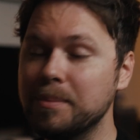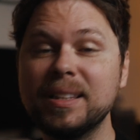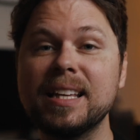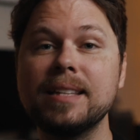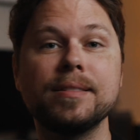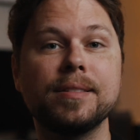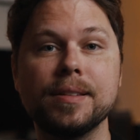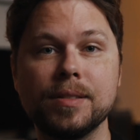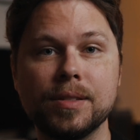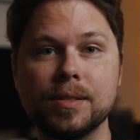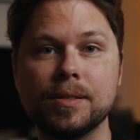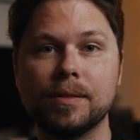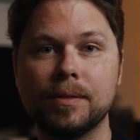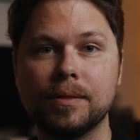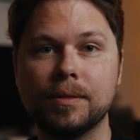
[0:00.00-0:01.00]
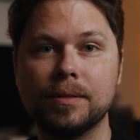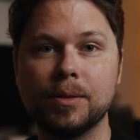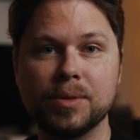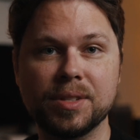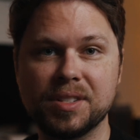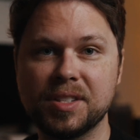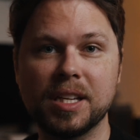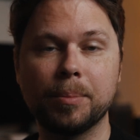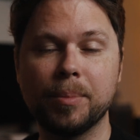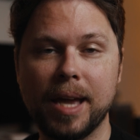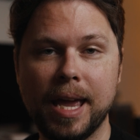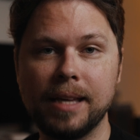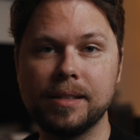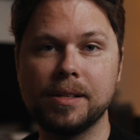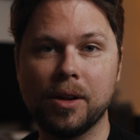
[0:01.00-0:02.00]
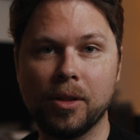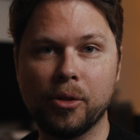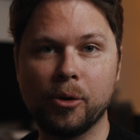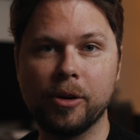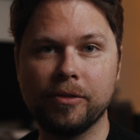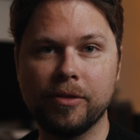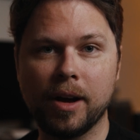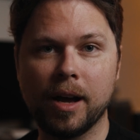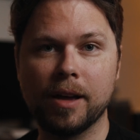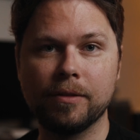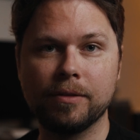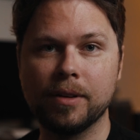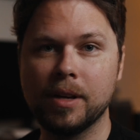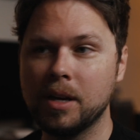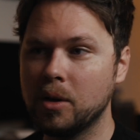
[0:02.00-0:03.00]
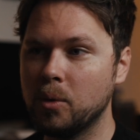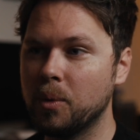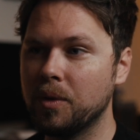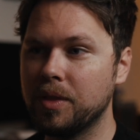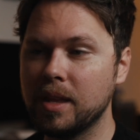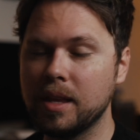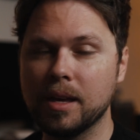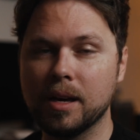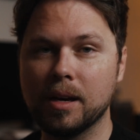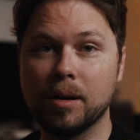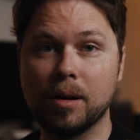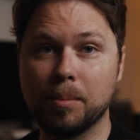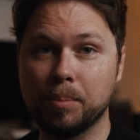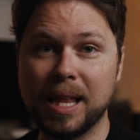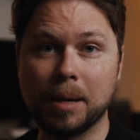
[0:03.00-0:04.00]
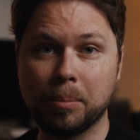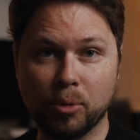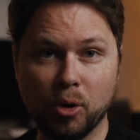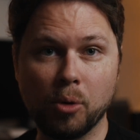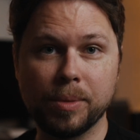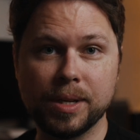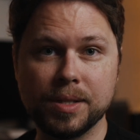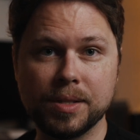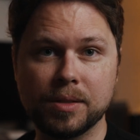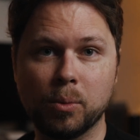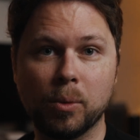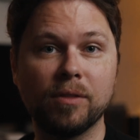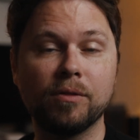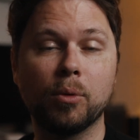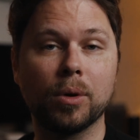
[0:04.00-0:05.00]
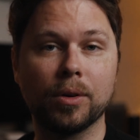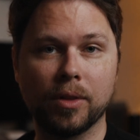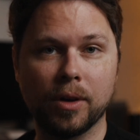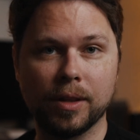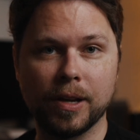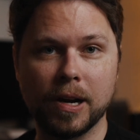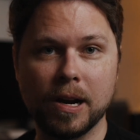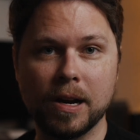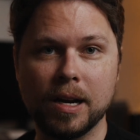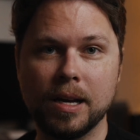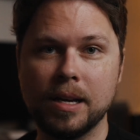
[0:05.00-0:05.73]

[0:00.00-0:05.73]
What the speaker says: lenses, Sigma 18-35 with the black Pro Mist 1/4 on there,